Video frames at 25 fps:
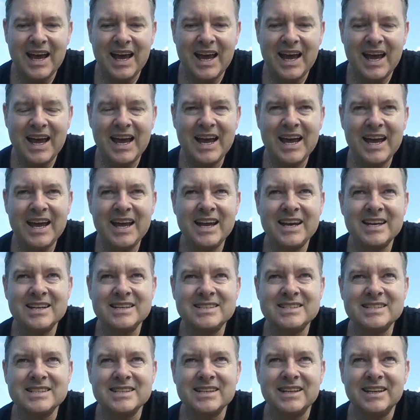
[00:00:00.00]

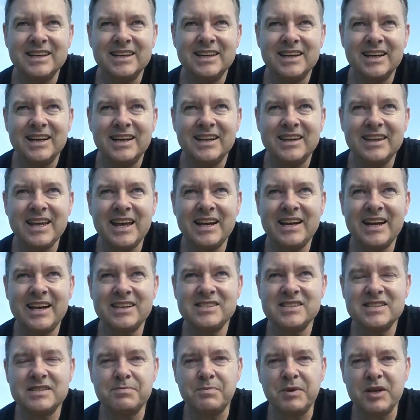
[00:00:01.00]
And that
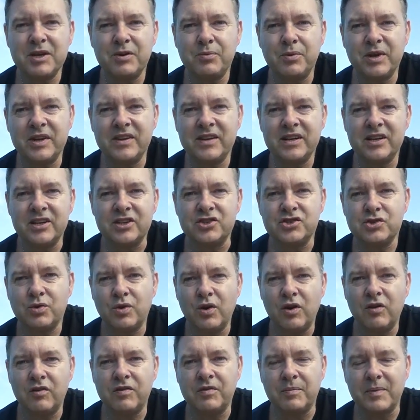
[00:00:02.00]
has to be within a
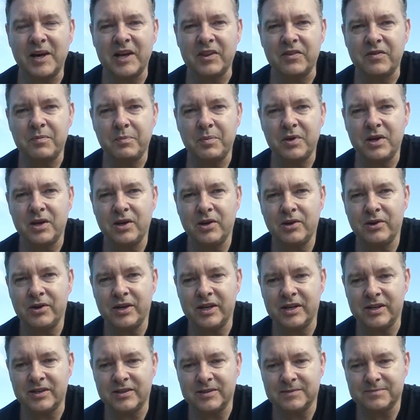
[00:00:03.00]
12-month
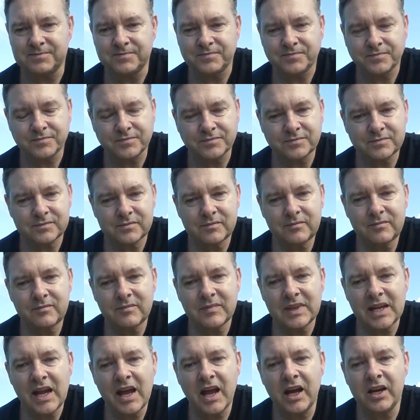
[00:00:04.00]
period.
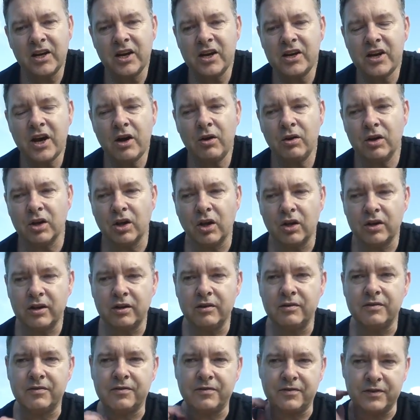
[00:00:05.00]
And I know a lot
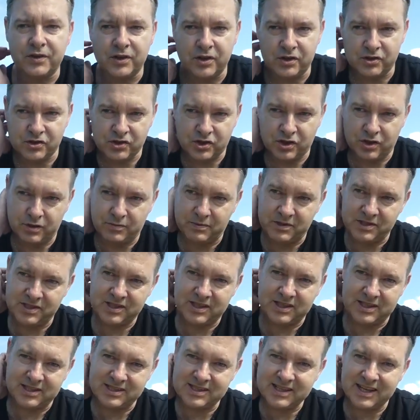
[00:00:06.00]
of YouTubers
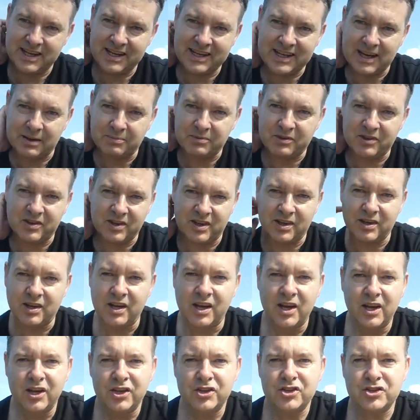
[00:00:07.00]
can take up to
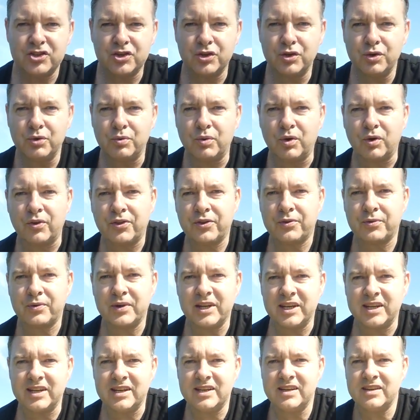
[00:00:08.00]
2 or
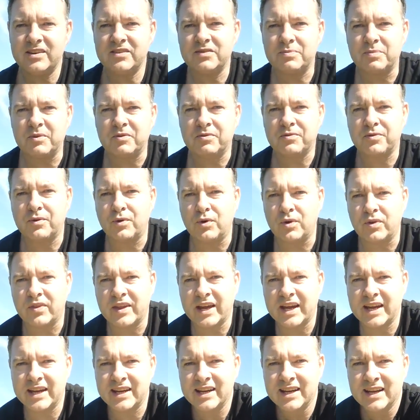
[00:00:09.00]
3 years before
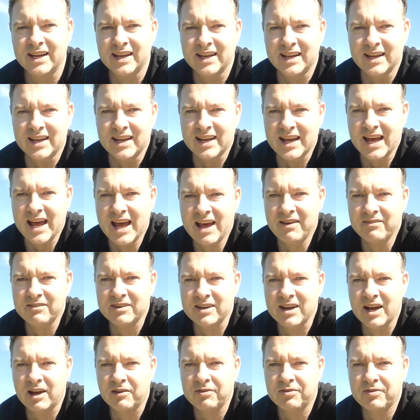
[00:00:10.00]
they have
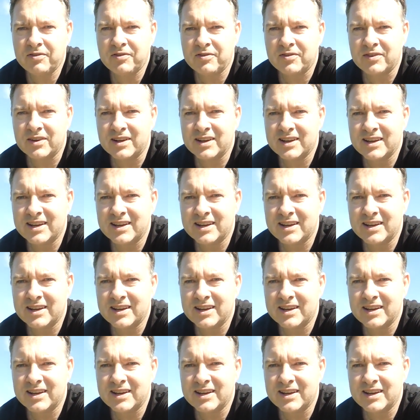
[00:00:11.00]
enough